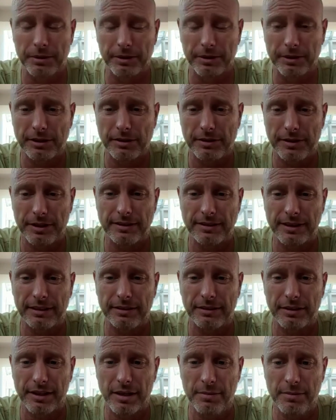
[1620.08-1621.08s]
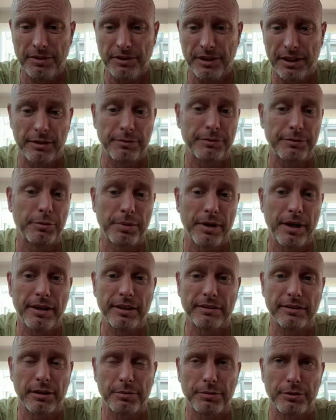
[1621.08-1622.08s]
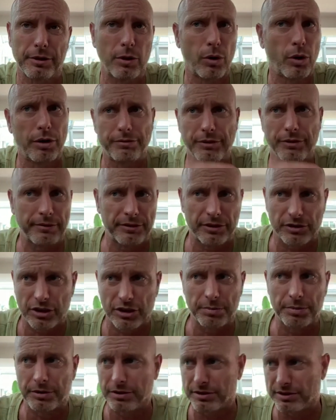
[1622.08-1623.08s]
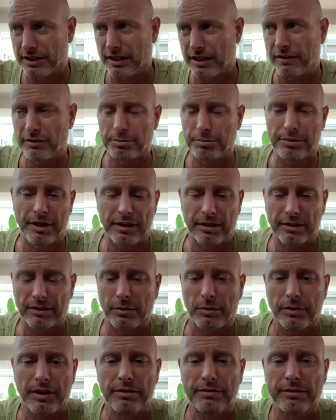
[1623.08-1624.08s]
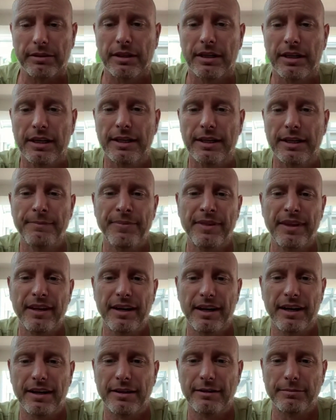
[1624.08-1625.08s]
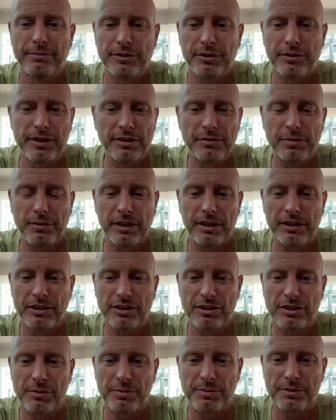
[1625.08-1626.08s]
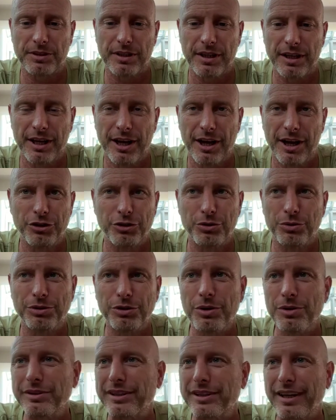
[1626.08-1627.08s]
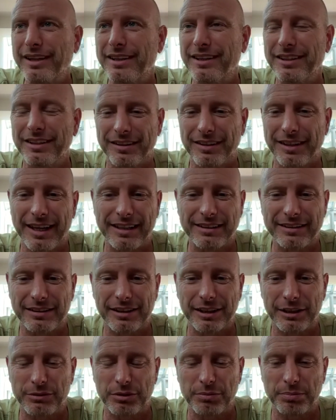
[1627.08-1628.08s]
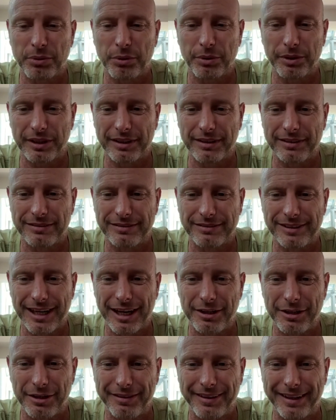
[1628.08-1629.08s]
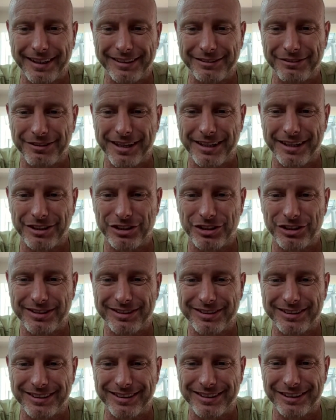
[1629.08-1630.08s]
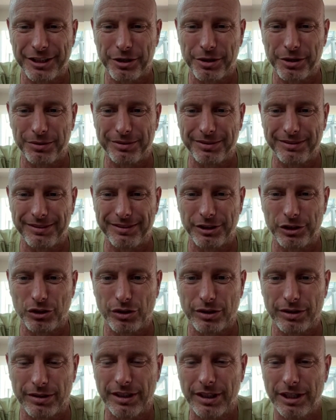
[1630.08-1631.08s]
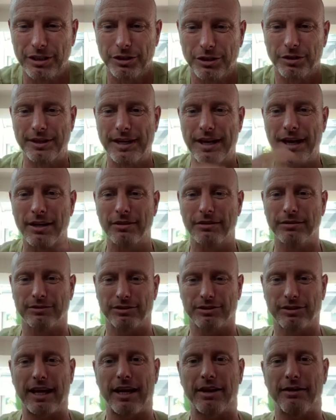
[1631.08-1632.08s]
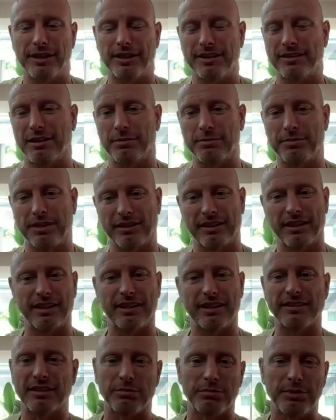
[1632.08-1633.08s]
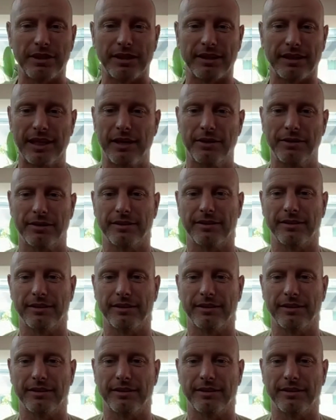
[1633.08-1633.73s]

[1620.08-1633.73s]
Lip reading: are going to transact on Amazon if your product's up there, or if you have distributors that have the product or whatever. So these relationships, you don't get in a last click reporting kind of thing, right? It's just, you're now counting something that isn't being counted,